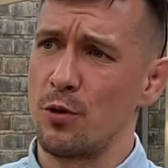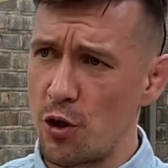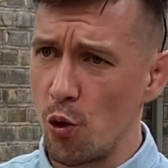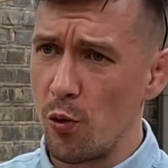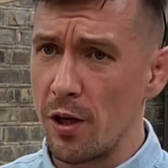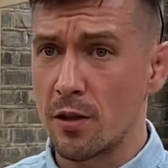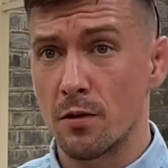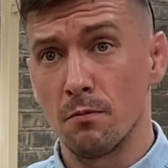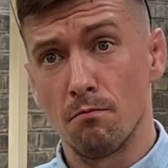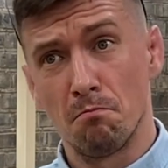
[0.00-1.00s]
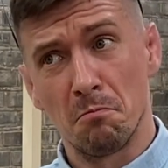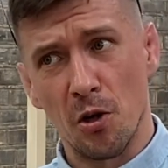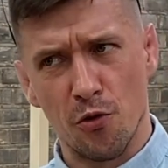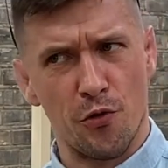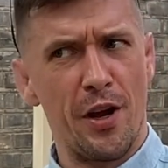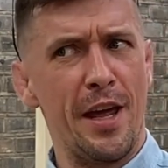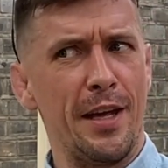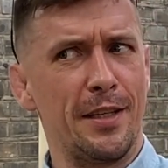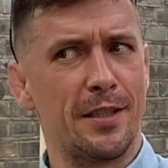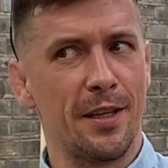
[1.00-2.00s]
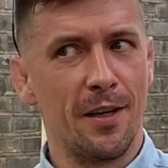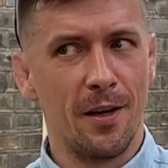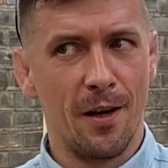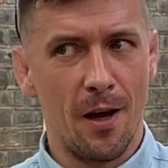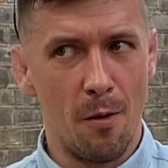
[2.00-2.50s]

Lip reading: 2 weeks, great. A